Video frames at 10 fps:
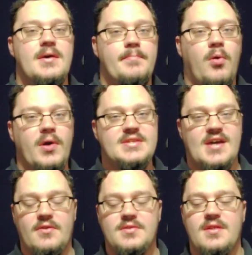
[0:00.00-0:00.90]
point
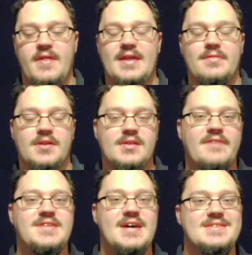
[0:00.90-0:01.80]
out that the
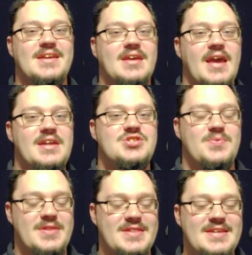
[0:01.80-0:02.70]
left has engaged
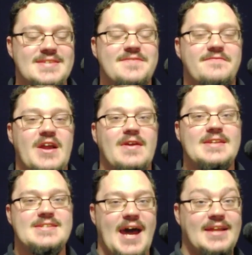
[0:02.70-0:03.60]
with these very
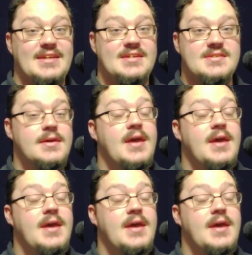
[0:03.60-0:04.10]
tactics,